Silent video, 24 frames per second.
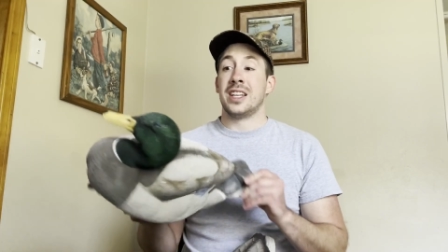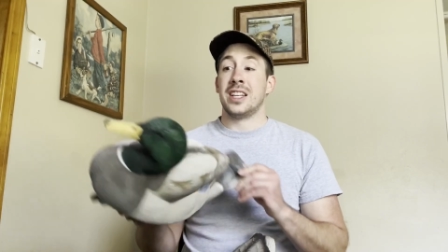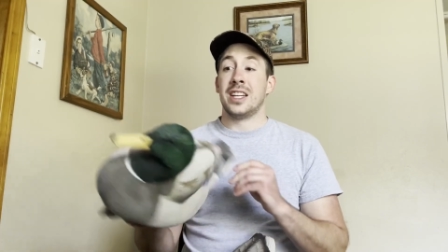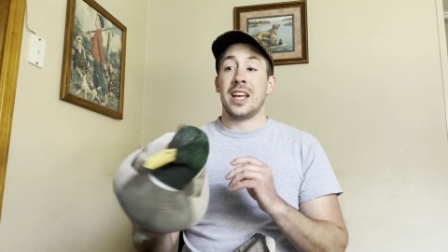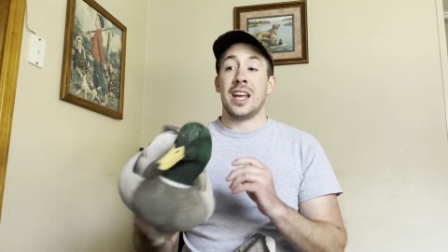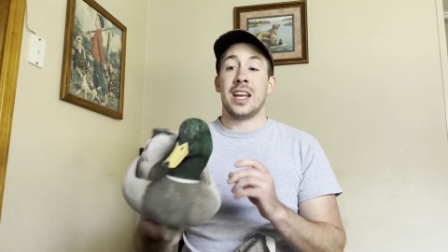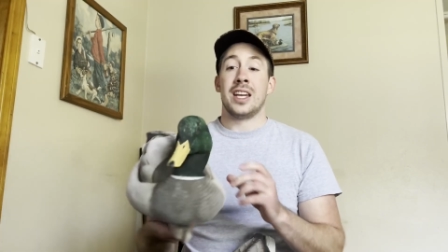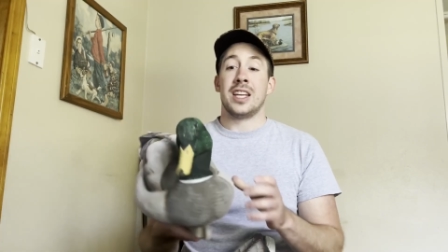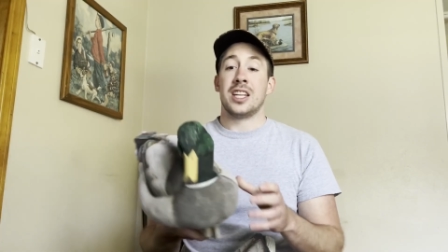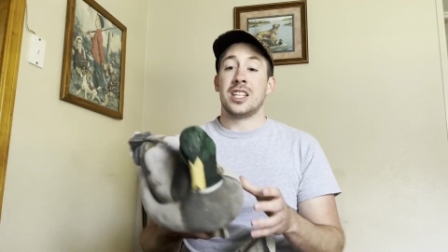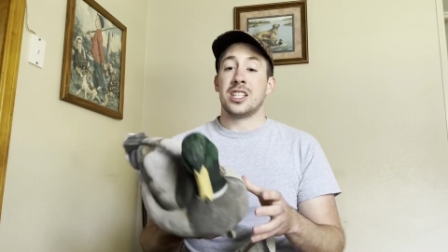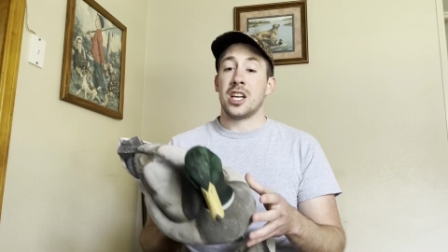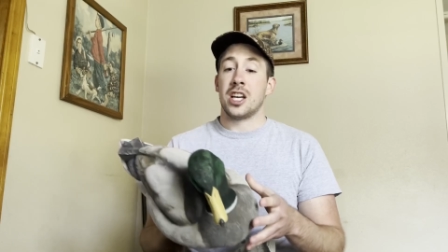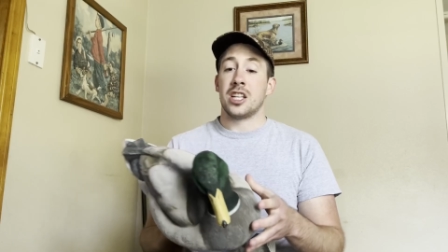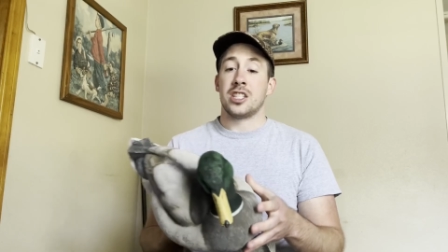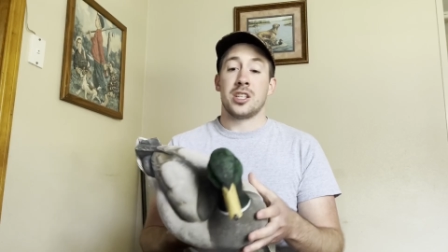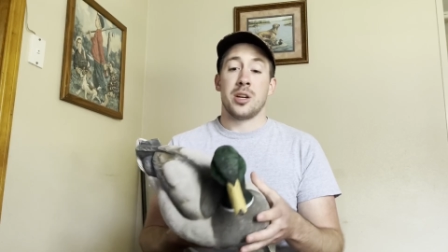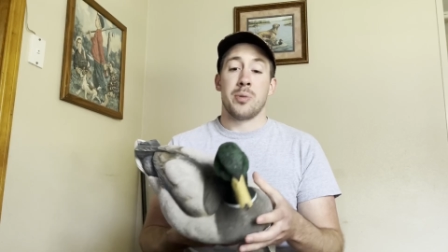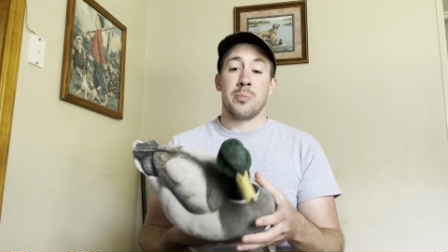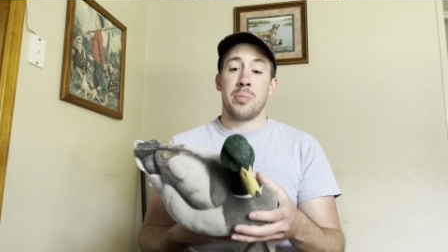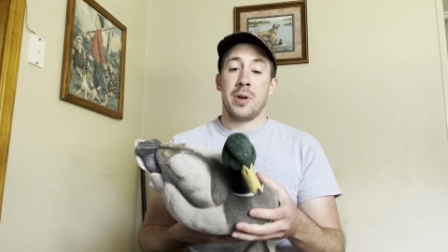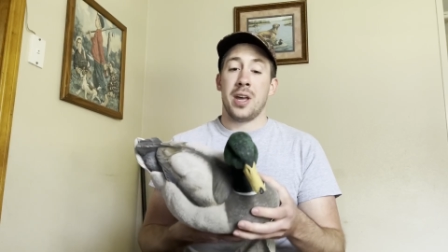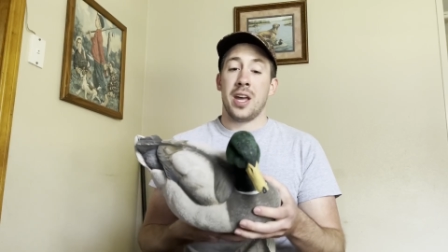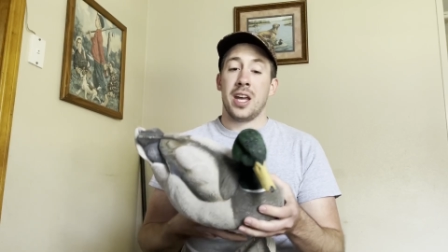any
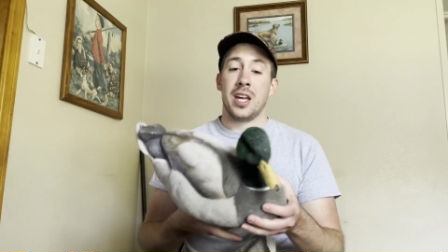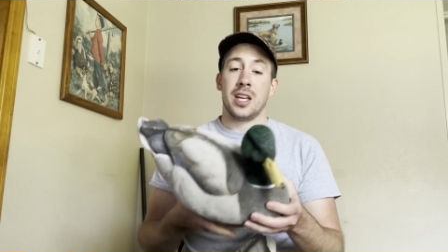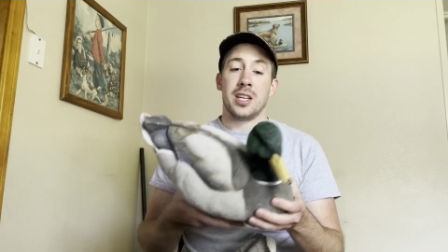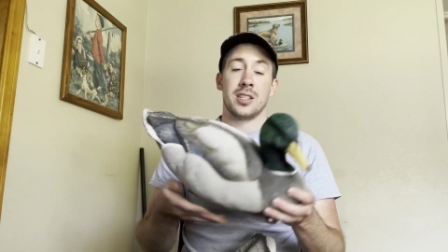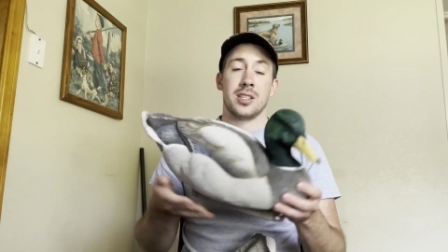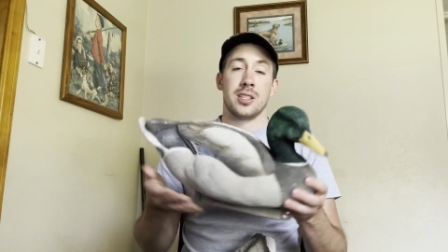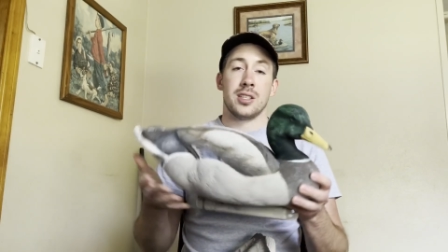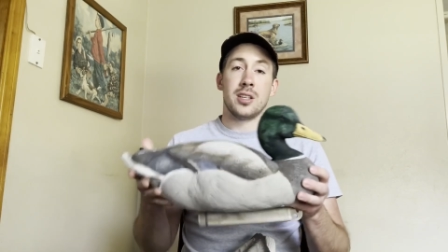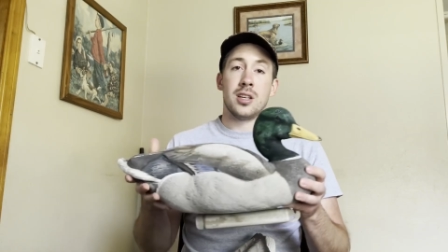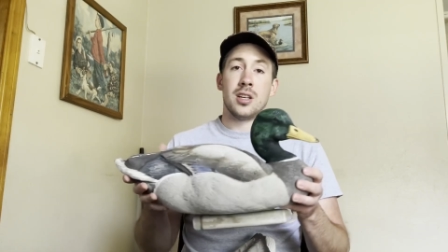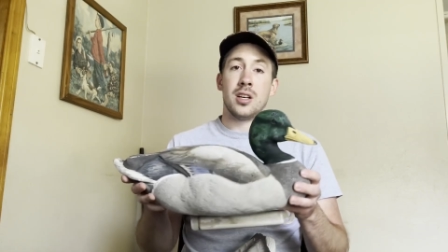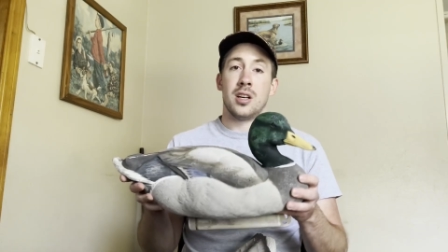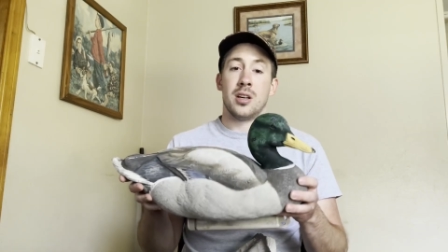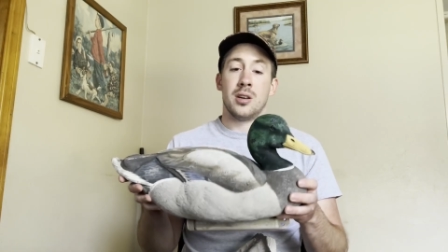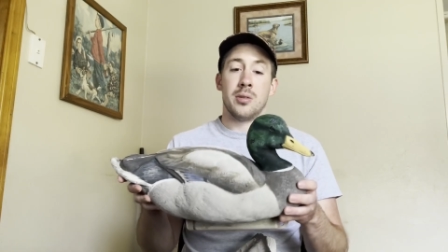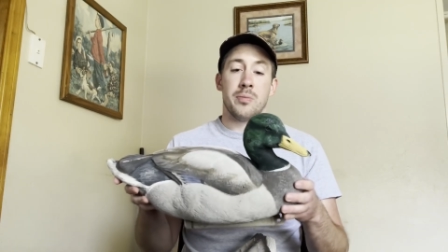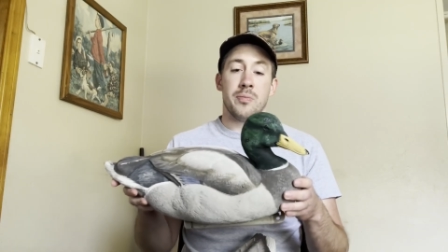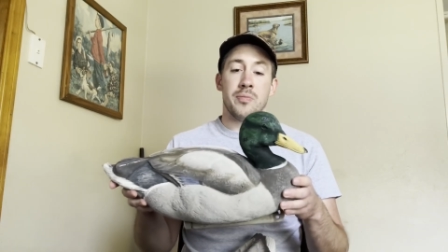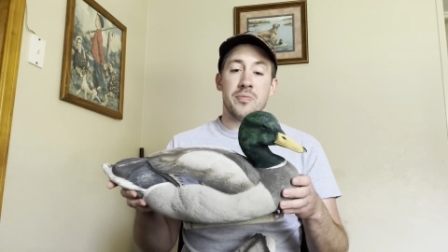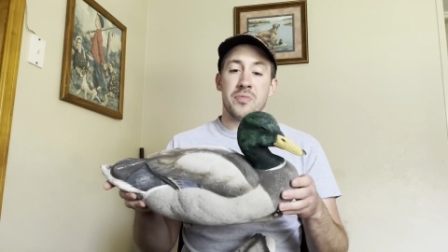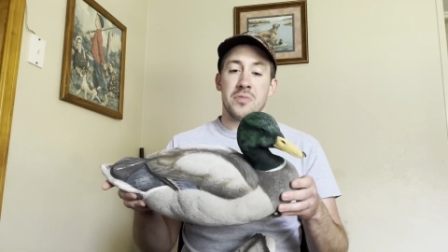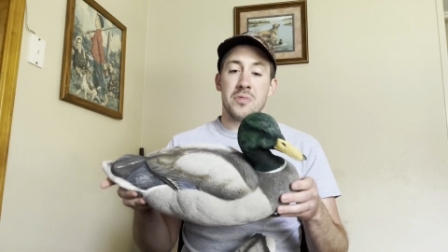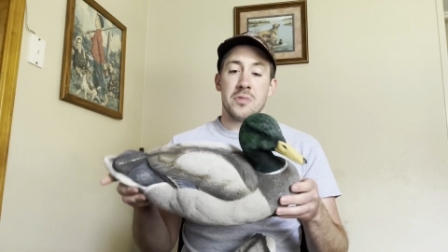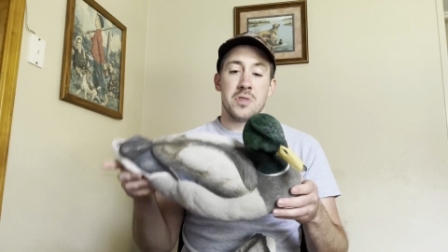touch-up paint.
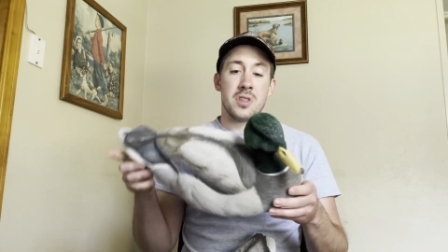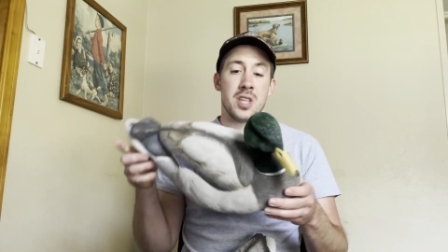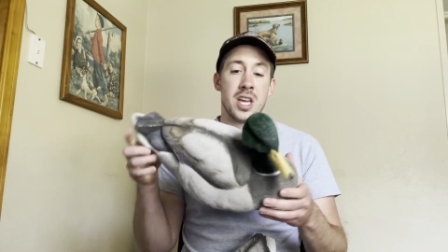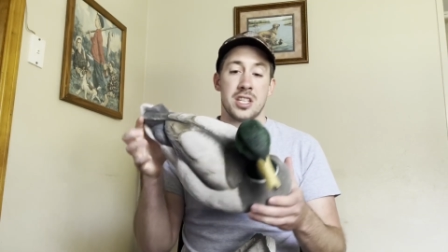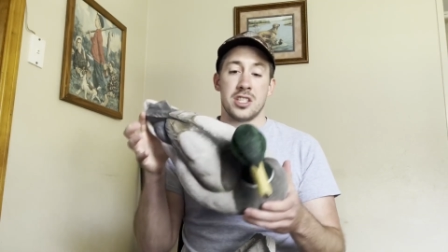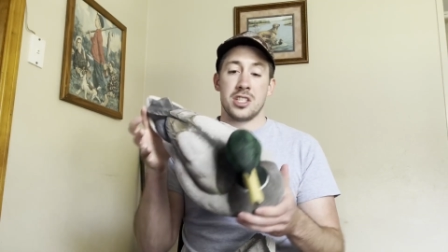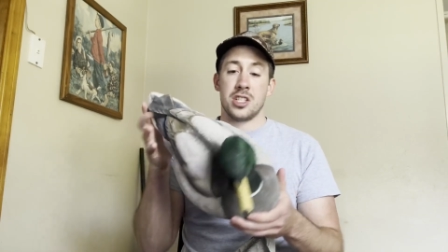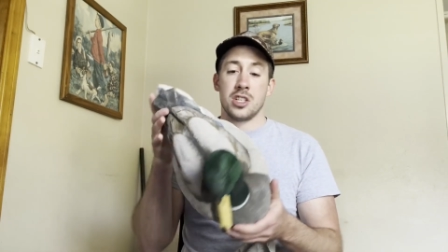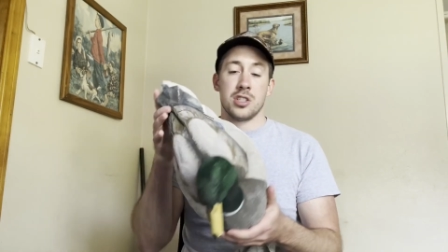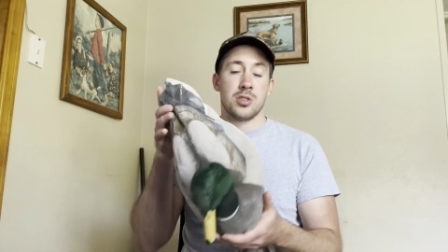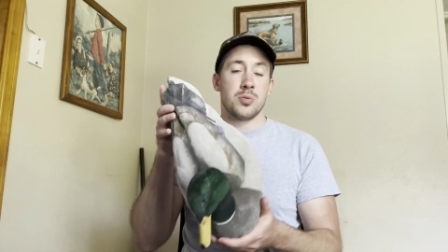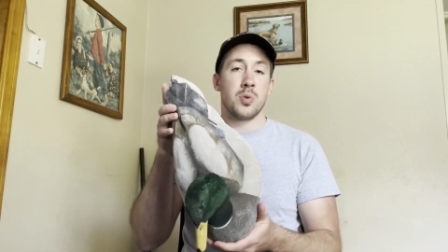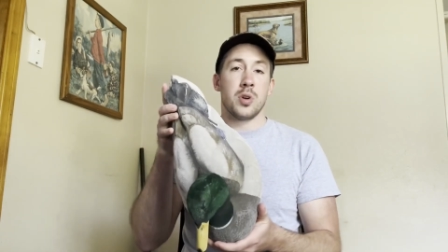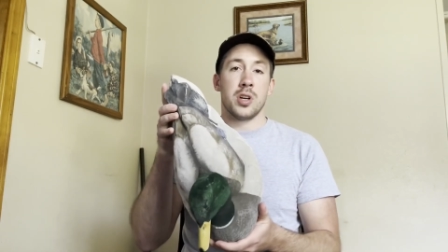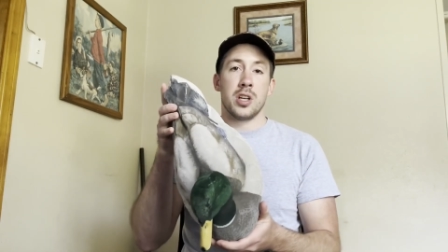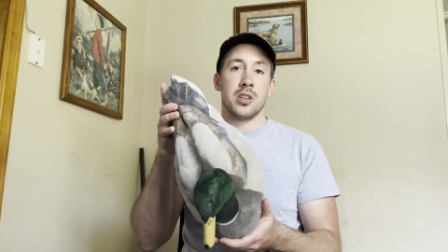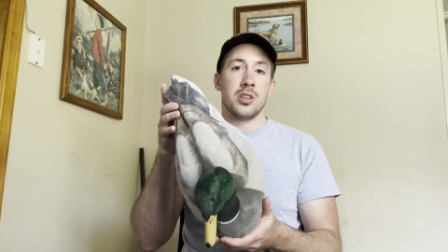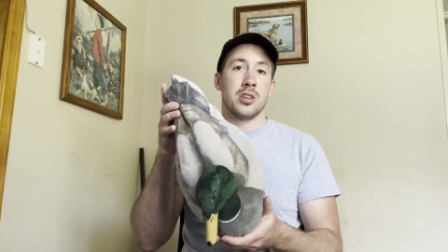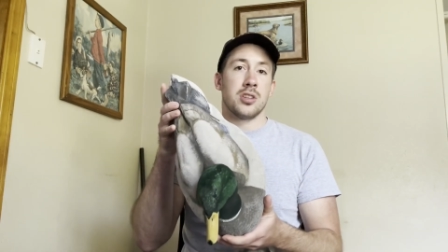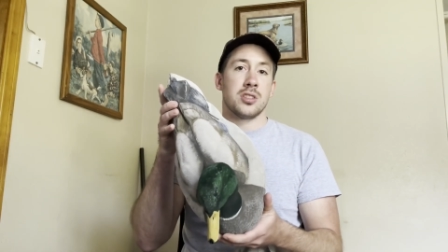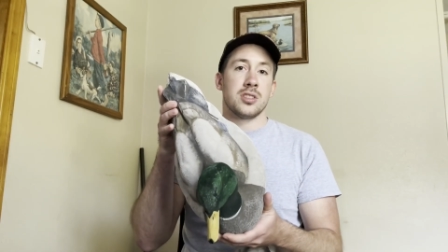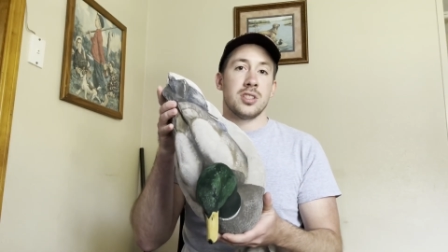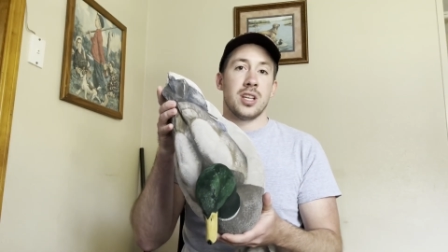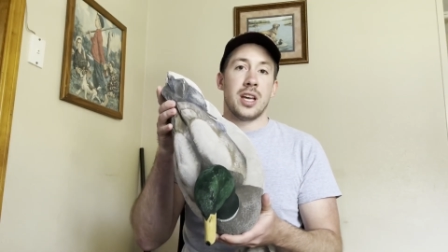That's just what it
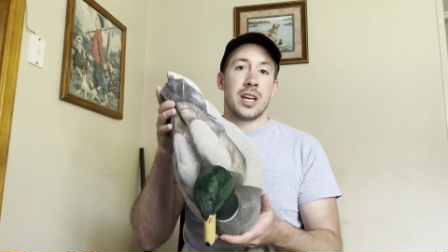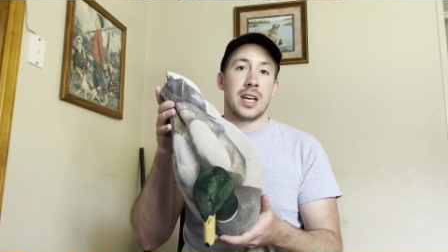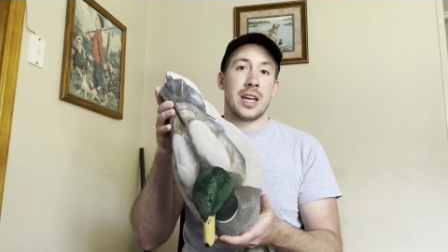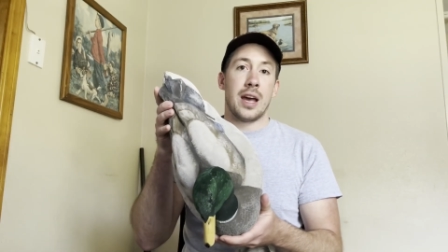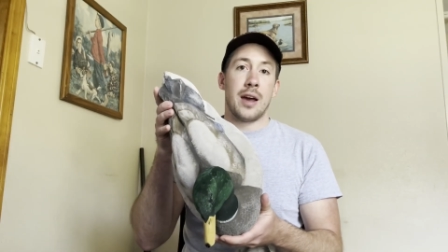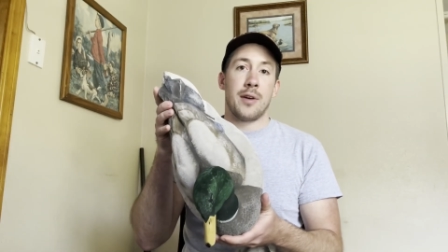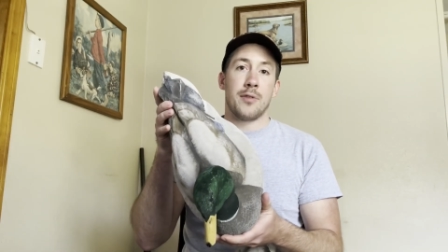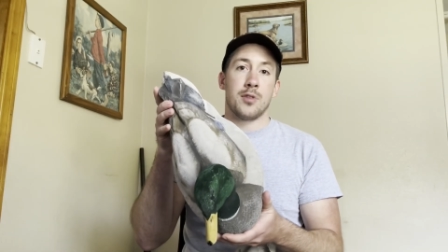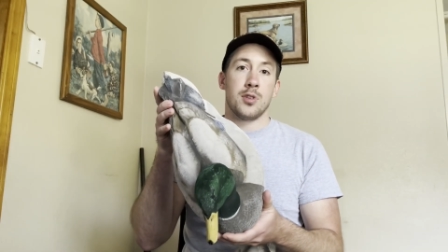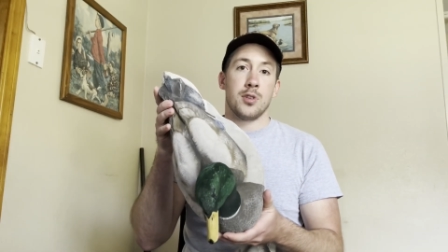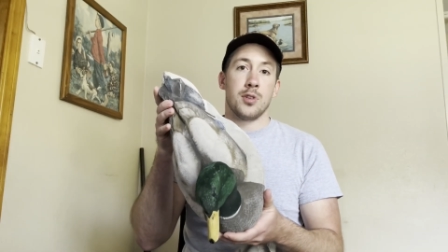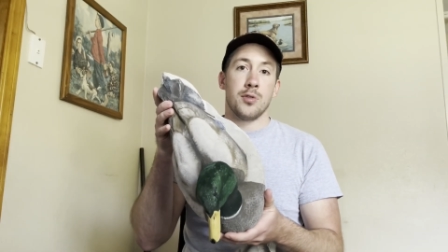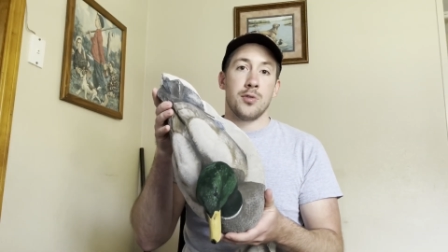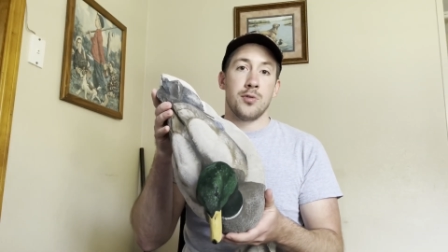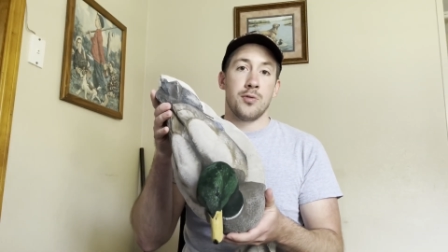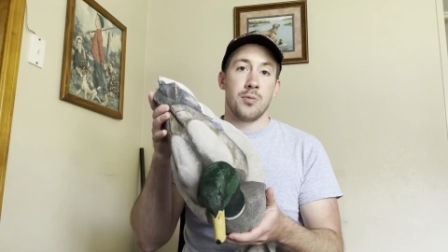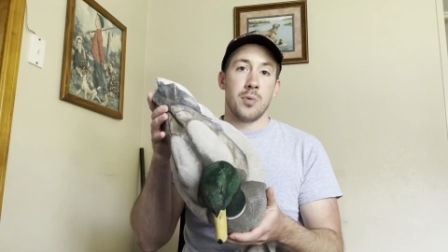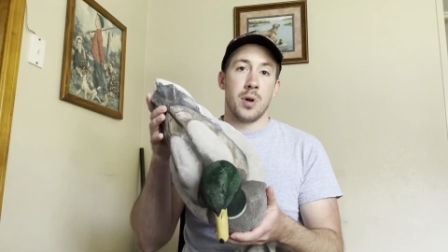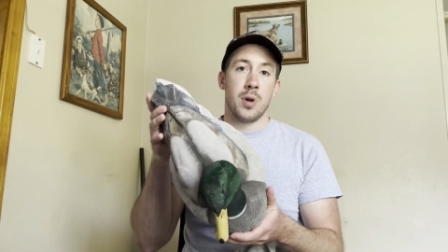looks like after